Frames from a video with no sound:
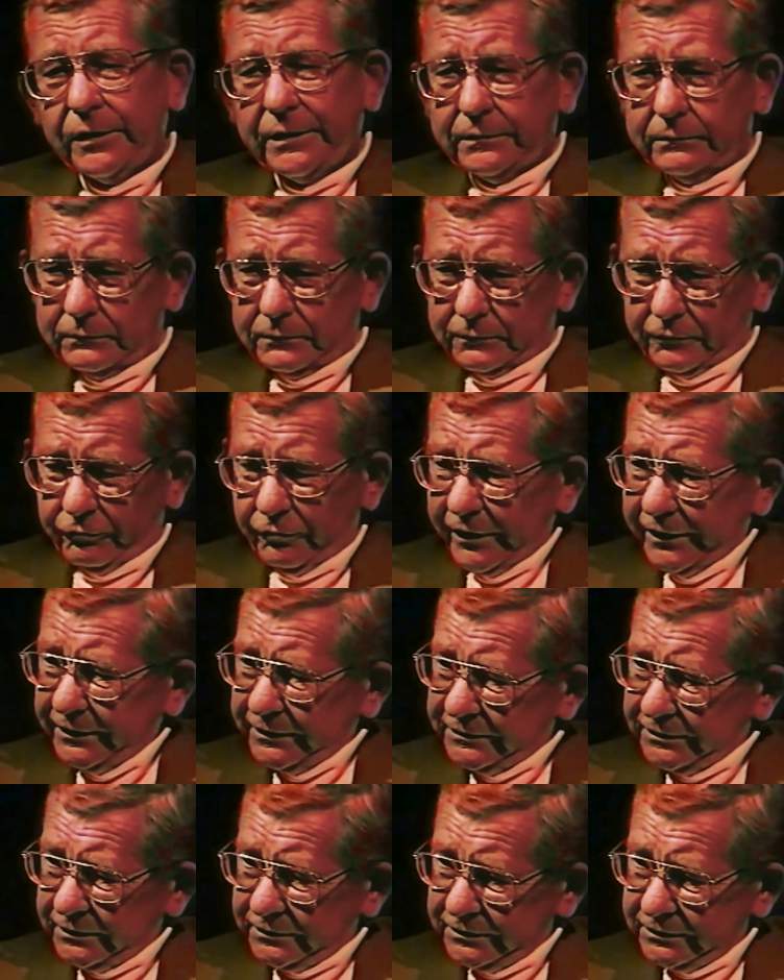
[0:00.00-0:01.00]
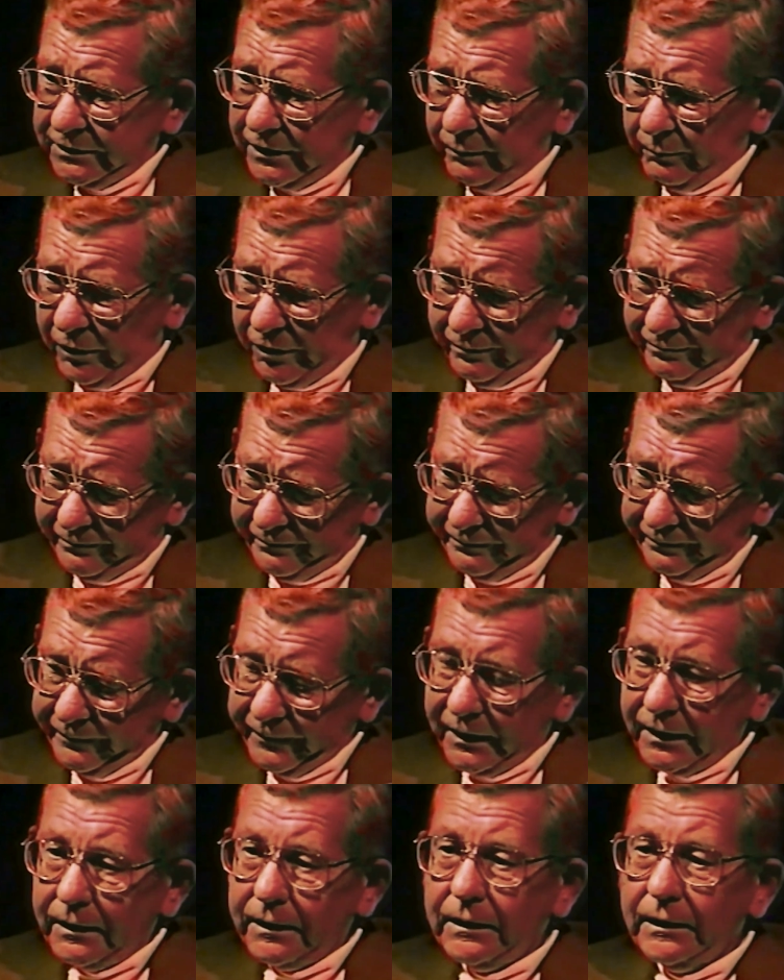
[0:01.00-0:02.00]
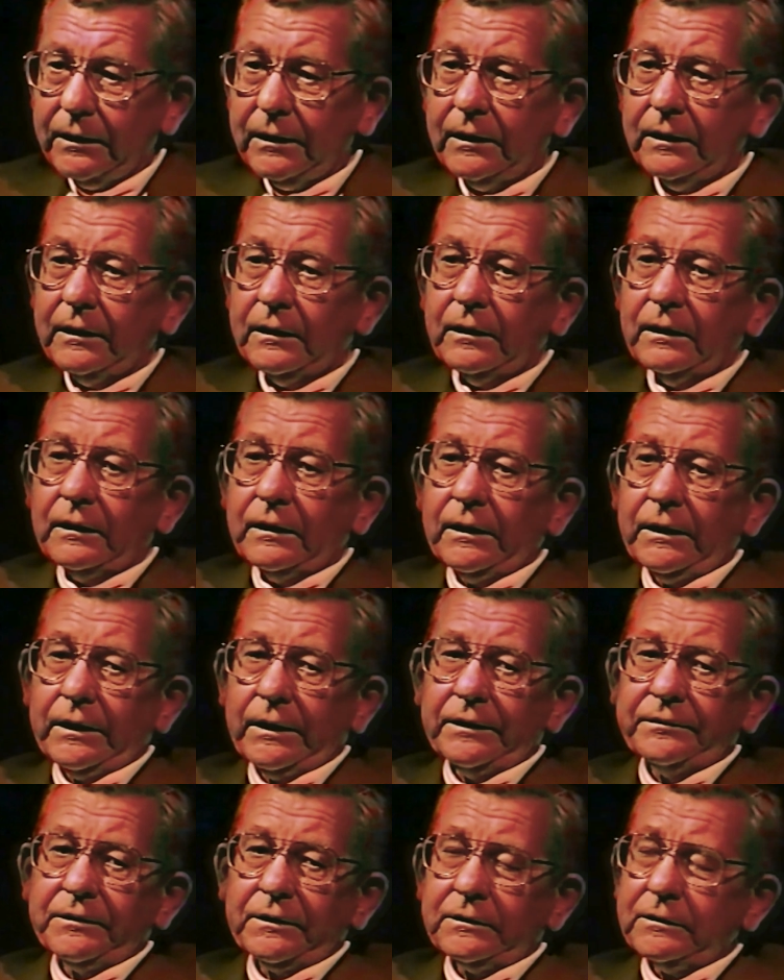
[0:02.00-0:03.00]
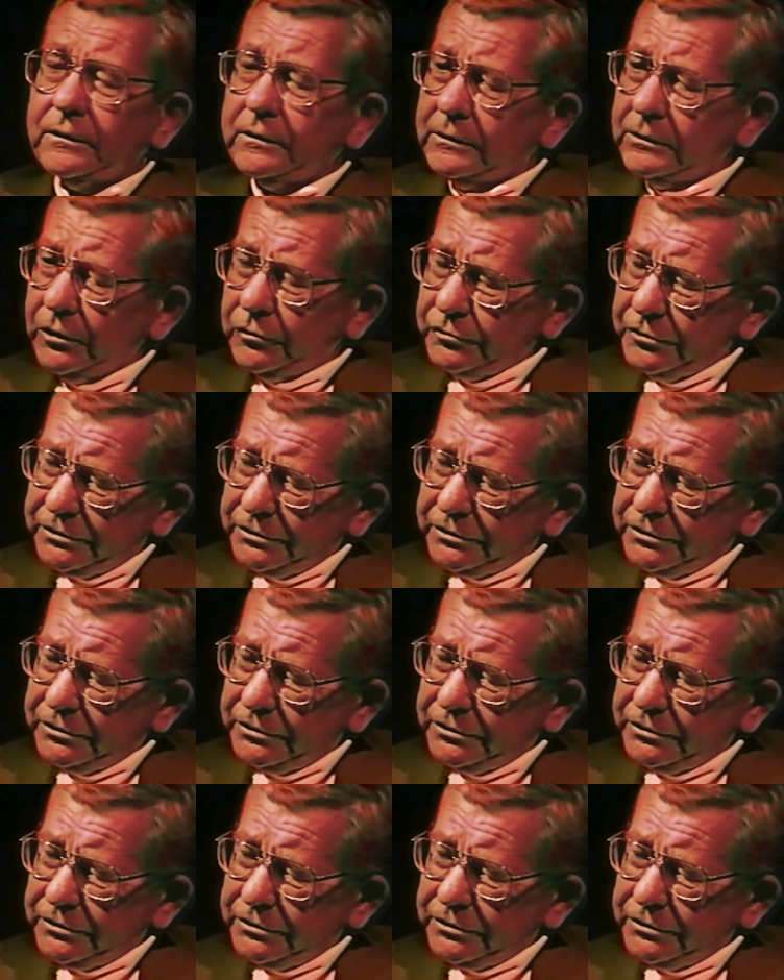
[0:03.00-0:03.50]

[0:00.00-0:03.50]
take 9 credits a summer. And at the